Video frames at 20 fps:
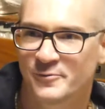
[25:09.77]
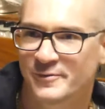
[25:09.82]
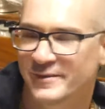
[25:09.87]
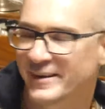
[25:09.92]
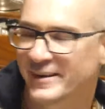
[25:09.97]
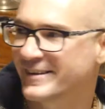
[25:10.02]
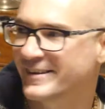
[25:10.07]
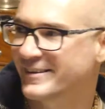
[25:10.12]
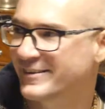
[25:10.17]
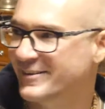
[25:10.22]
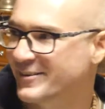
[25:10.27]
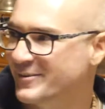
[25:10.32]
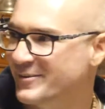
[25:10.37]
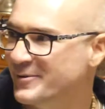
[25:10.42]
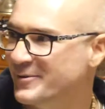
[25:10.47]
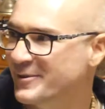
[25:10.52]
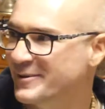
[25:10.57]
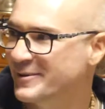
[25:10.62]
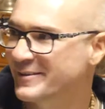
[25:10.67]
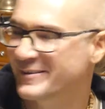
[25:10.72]
I don't know
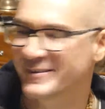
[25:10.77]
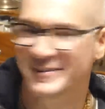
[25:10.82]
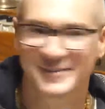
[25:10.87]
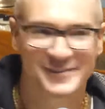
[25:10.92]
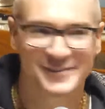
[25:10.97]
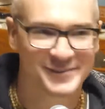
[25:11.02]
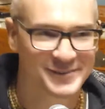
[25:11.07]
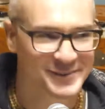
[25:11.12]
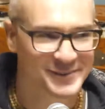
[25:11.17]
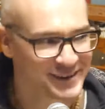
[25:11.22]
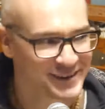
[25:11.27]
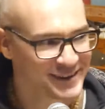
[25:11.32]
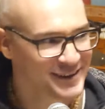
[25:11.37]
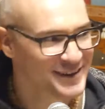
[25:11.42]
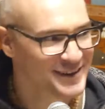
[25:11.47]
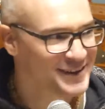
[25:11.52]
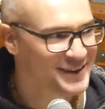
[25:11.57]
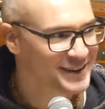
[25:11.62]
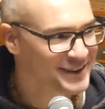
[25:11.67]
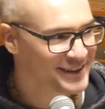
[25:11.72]
what,
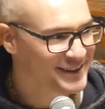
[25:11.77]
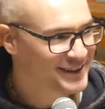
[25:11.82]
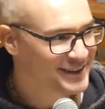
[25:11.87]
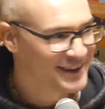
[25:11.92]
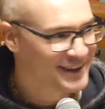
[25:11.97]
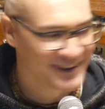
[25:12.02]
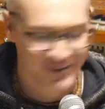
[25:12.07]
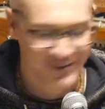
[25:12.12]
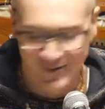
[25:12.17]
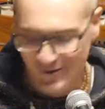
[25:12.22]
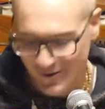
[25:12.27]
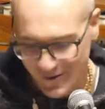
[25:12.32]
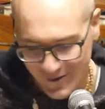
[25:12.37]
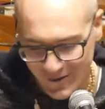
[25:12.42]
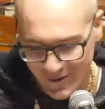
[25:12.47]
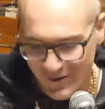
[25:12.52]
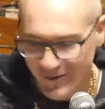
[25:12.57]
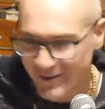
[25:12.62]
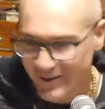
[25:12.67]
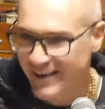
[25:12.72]
and
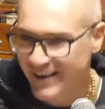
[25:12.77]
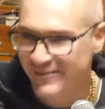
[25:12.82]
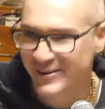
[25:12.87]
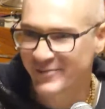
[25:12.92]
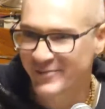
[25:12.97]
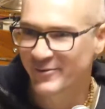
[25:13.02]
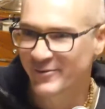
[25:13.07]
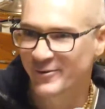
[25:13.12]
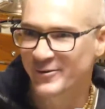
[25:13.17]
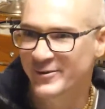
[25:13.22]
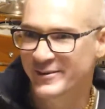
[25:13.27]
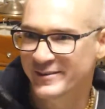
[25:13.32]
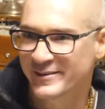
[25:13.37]
on every floor